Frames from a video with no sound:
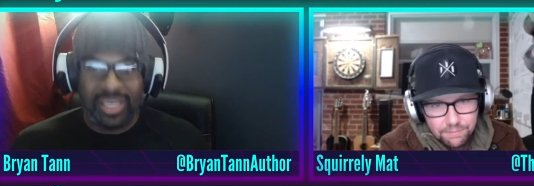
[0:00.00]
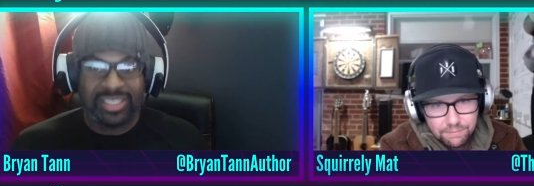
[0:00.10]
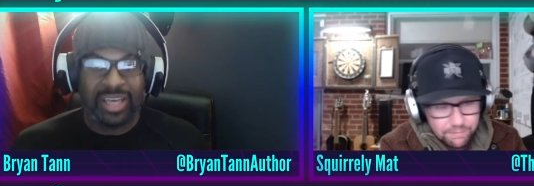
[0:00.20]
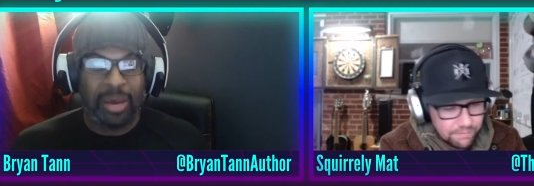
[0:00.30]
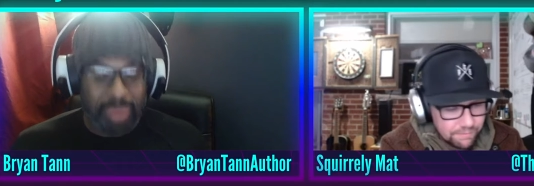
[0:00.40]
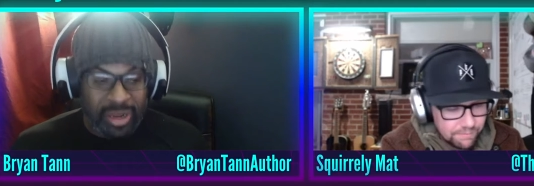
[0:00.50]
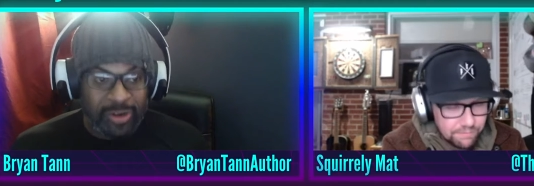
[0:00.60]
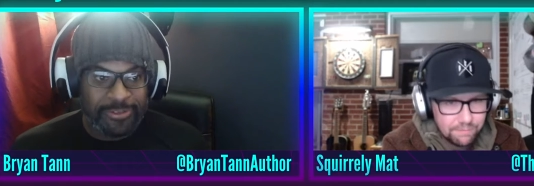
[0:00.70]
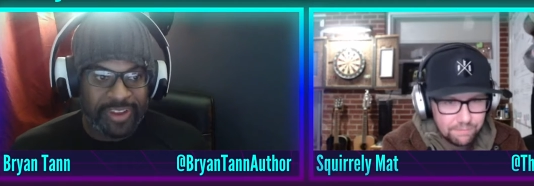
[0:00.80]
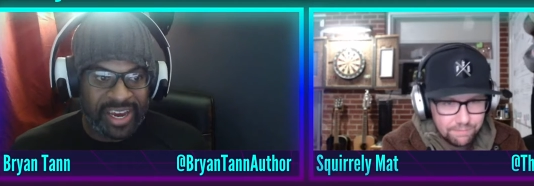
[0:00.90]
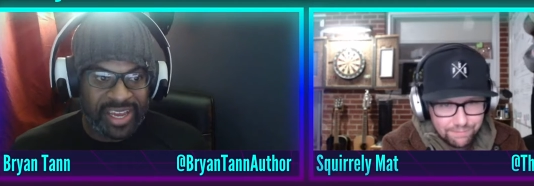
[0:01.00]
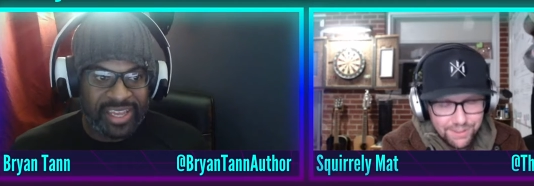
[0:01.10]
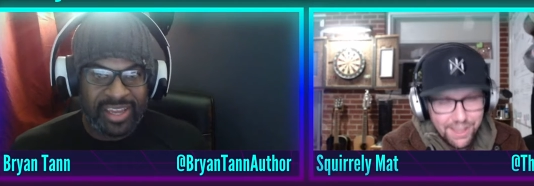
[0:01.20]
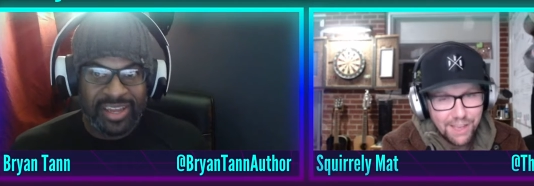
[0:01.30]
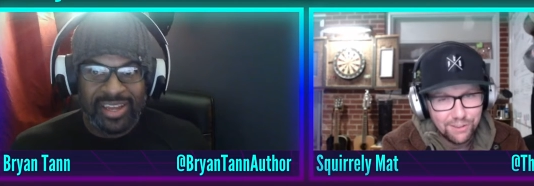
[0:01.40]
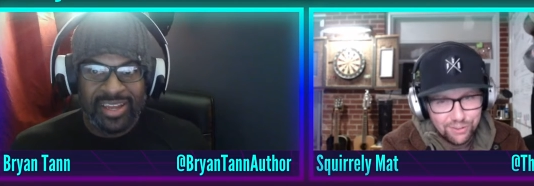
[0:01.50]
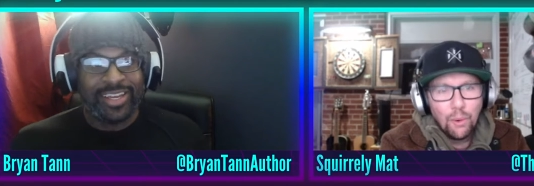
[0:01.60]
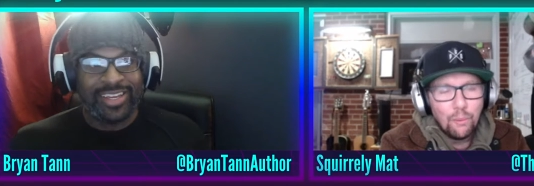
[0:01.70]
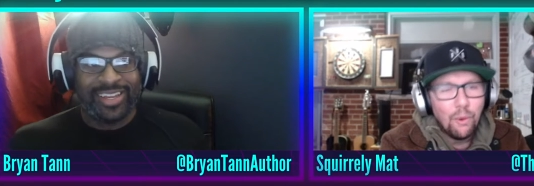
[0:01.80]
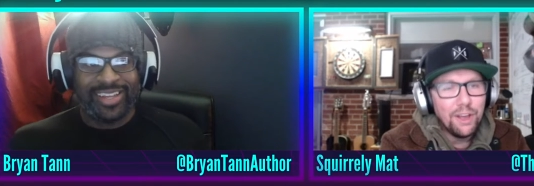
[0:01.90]
Speaker 1: is a butterfly.
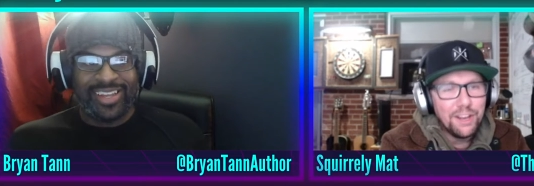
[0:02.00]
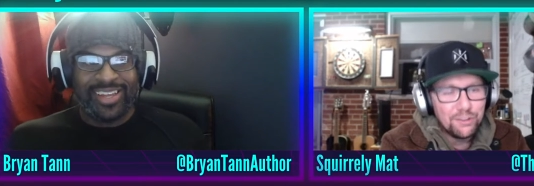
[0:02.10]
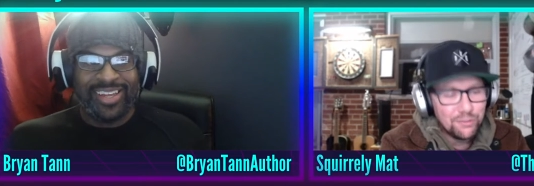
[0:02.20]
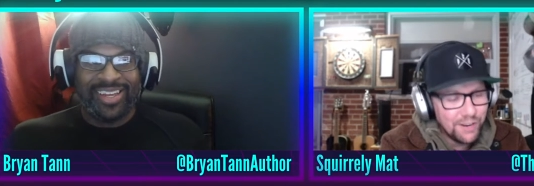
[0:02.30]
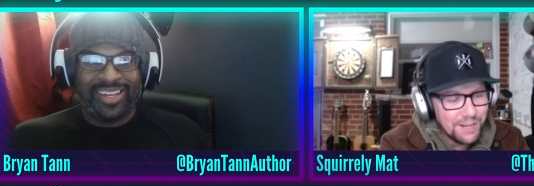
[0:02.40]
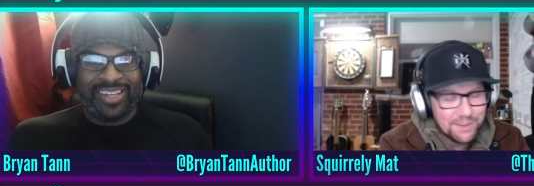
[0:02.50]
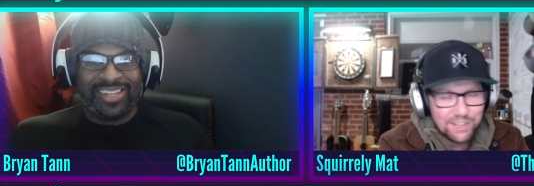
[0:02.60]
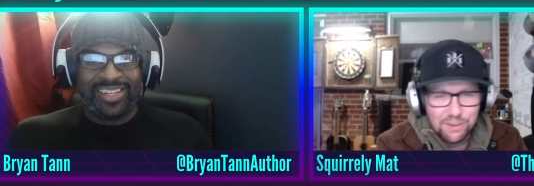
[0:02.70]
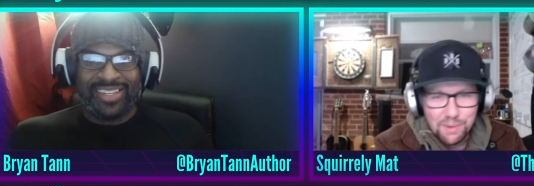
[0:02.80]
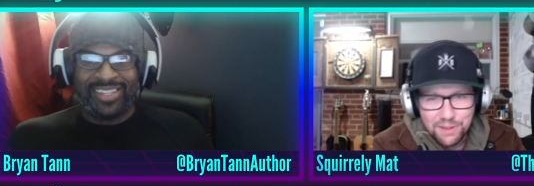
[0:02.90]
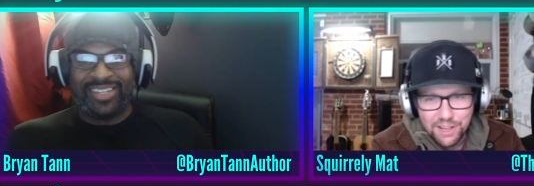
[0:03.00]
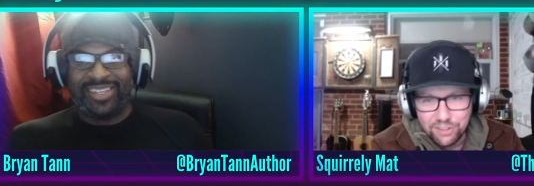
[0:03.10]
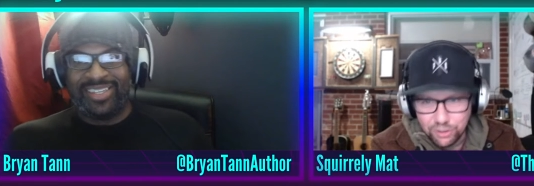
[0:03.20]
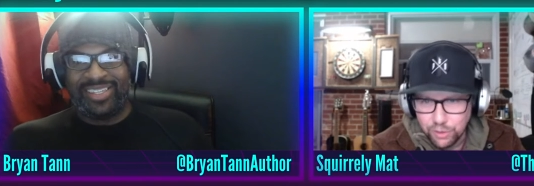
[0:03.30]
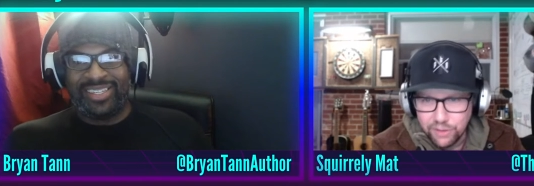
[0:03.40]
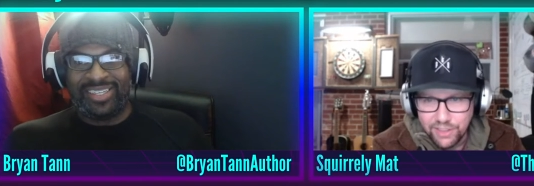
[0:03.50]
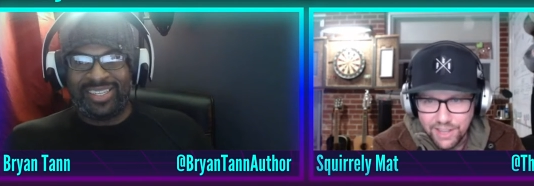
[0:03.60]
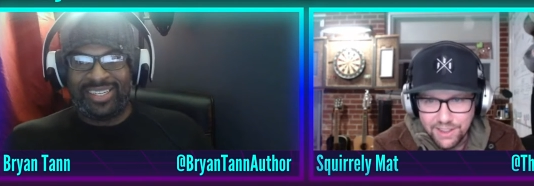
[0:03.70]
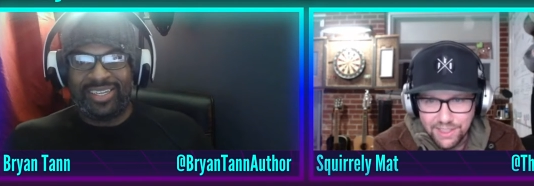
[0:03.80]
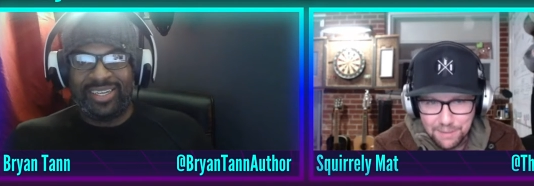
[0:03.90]
Speaker 2: Yes. Well, and it's funny because I remember that scene. It's right at the
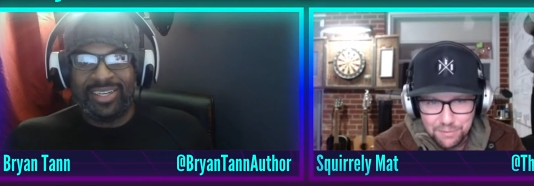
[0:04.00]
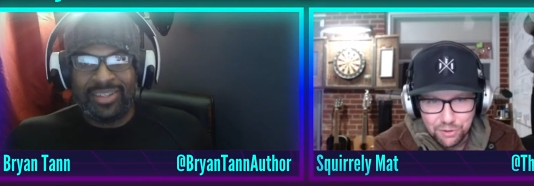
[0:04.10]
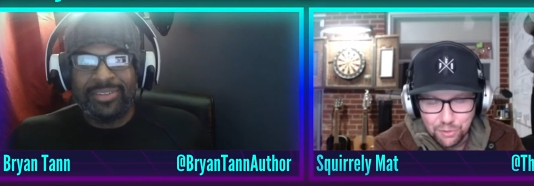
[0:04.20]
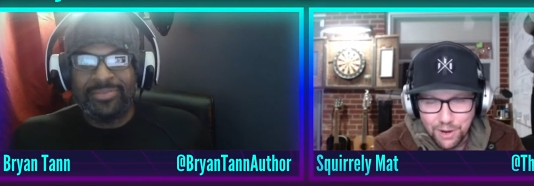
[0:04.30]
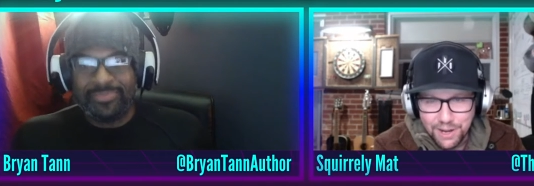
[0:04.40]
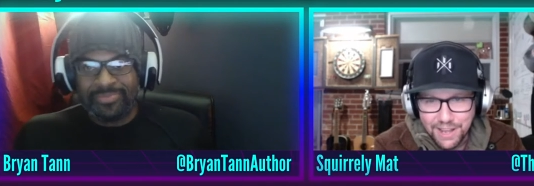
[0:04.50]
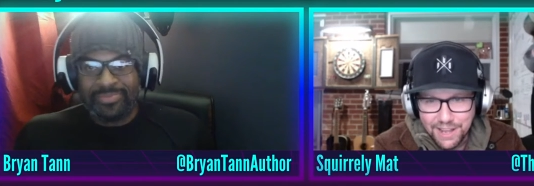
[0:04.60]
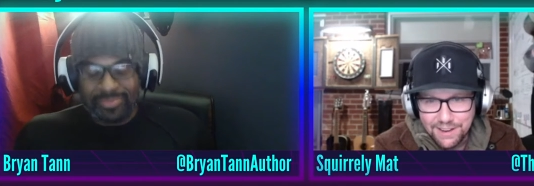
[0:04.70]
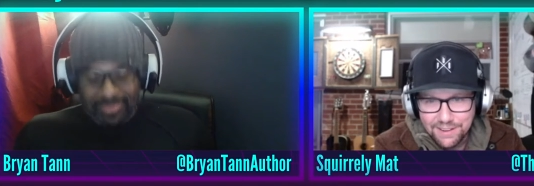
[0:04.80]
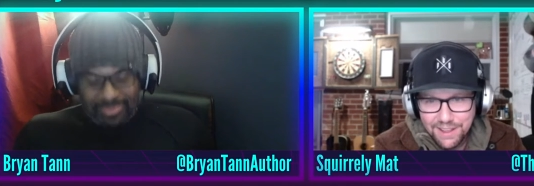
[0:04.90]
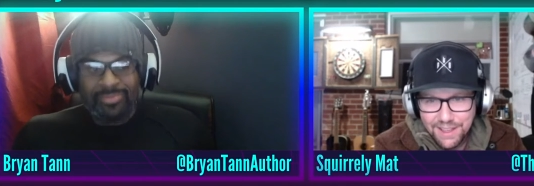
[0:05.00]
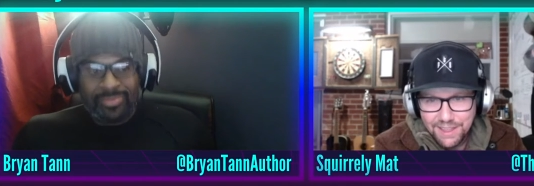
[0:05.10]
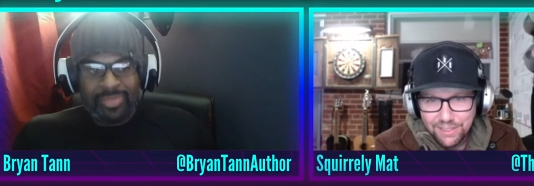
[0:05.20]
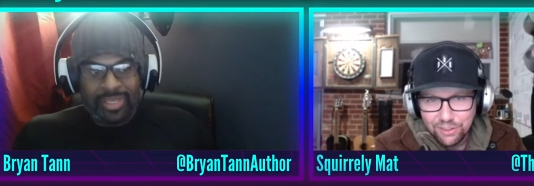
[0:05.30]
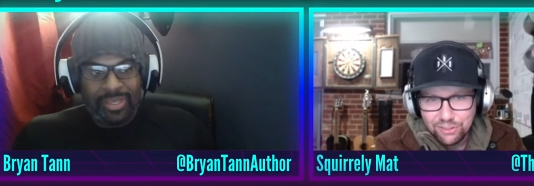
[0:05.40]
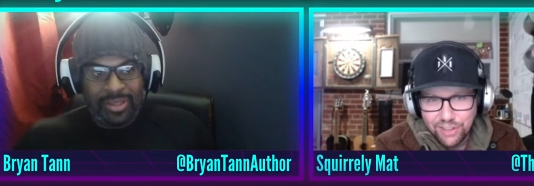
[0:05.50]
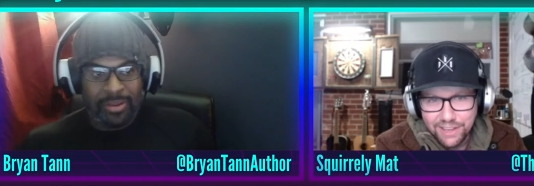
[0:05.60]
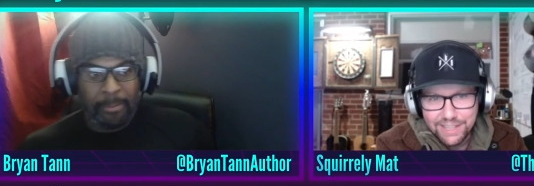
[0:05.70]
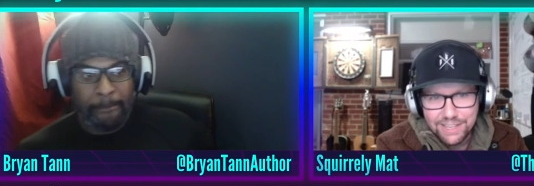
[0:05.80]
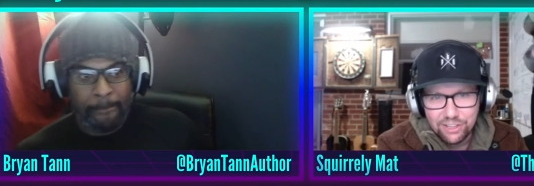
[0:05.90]
end of the episode, right? And the
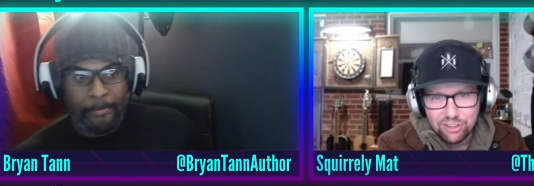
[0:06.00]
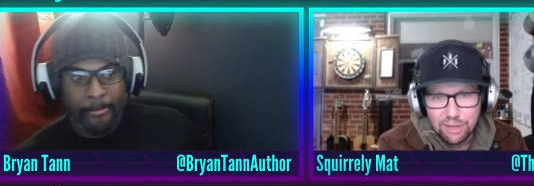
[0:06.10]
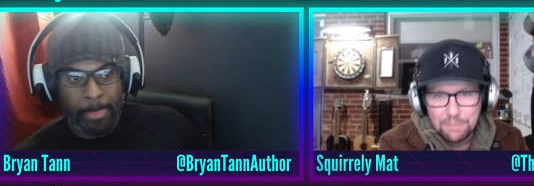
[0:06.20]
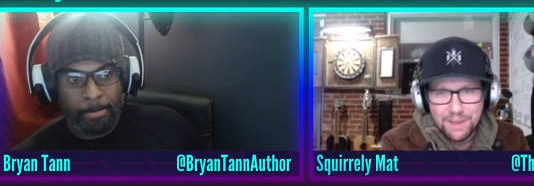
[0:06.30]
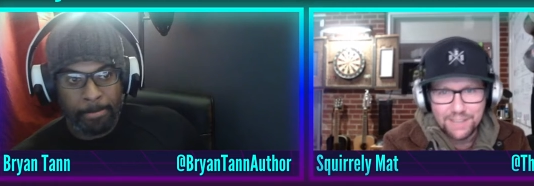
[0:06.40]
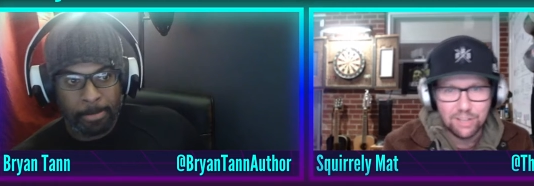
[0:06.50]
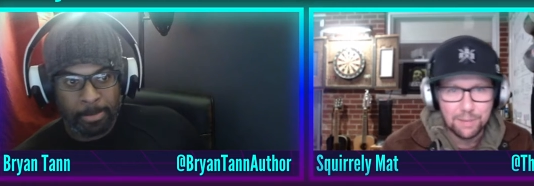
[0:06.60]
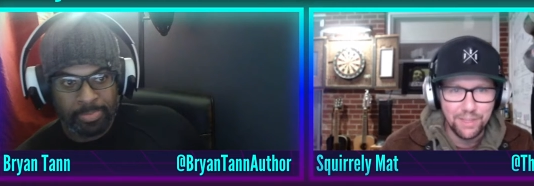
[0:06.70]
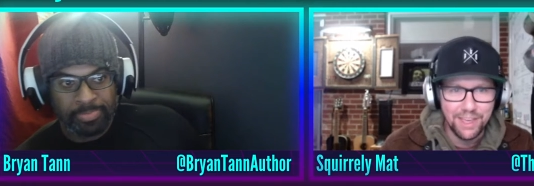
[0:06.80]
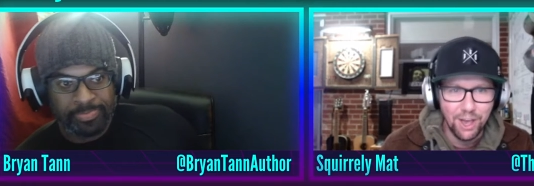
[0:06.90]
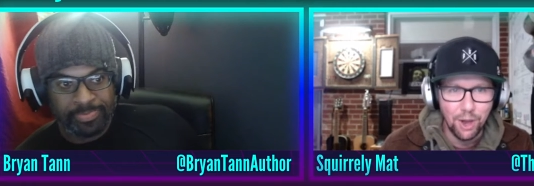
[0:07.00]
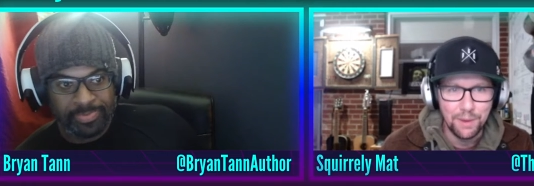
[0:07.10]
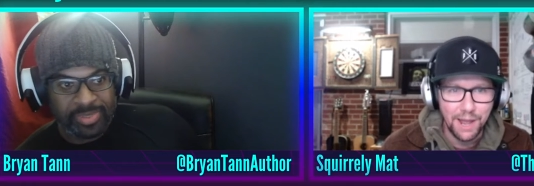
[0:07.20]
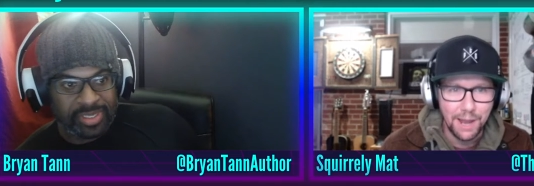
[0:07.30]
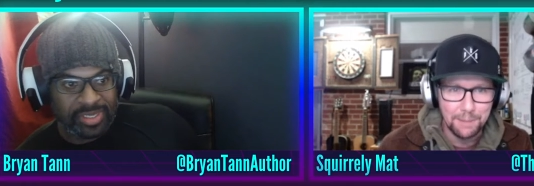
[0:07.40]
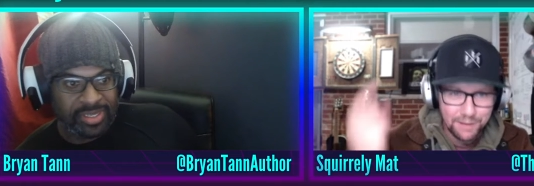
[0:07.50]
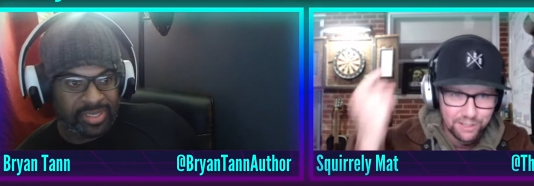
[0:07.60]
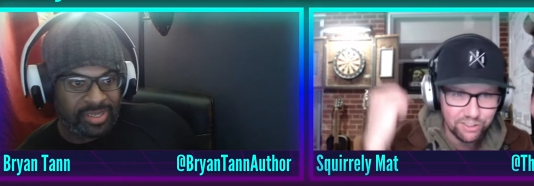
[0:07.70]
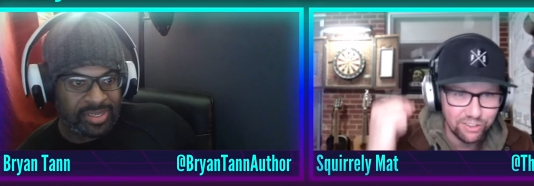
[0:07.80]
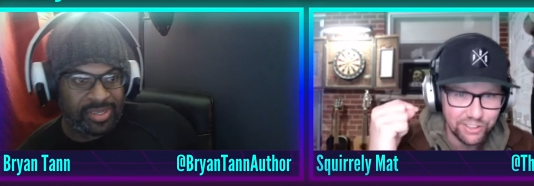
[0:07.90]
second she picked up the helmet, I pieced it